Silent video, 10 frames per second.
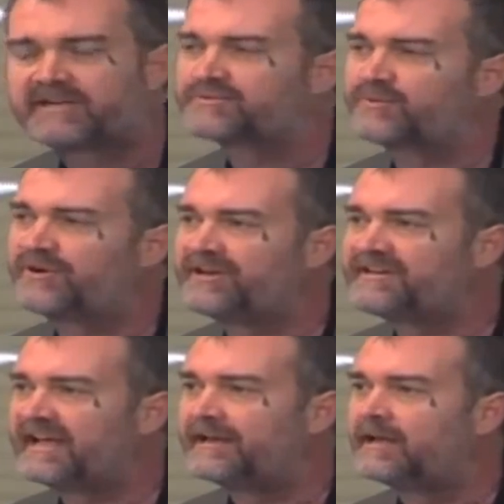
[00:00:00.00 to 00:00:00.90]
Because we're
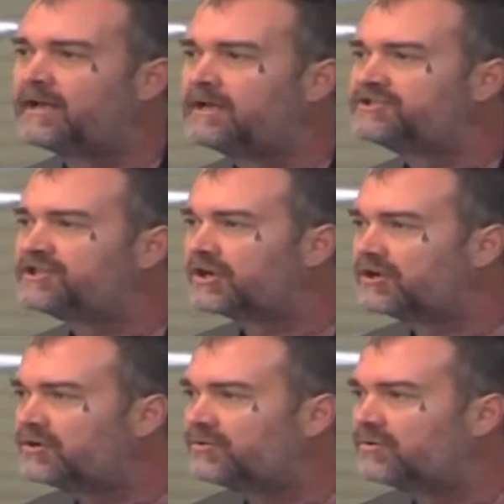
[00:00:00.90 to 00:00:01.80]
in debt. To
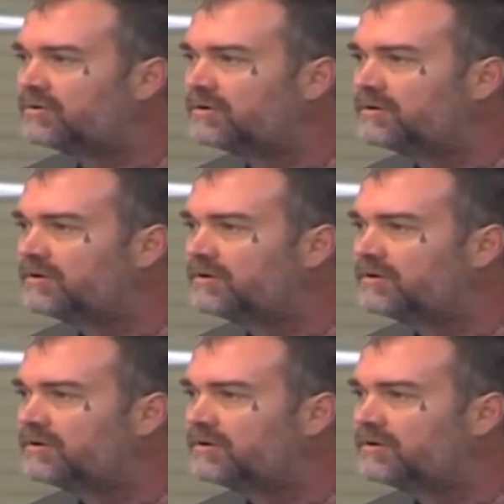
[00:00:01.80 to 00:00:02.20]
who?